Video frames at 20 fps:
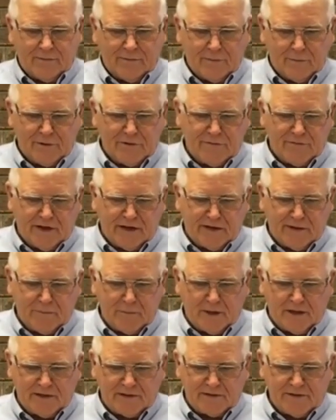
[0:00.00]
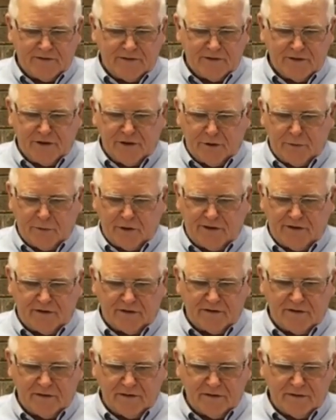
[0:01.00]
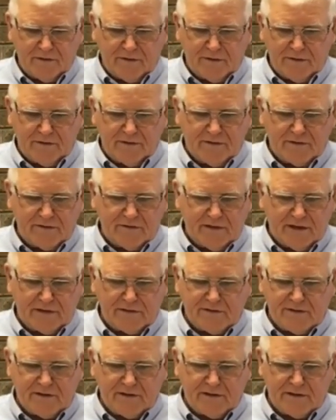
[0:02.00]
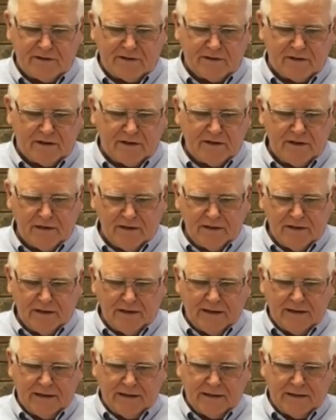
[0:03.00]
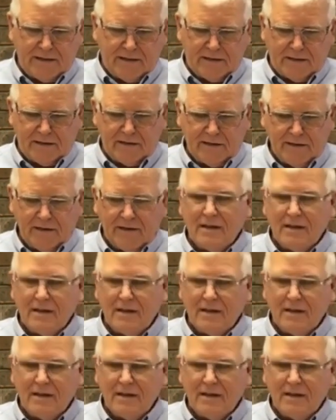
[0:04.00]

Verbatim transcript: was very much to do with the, the senses and and uh,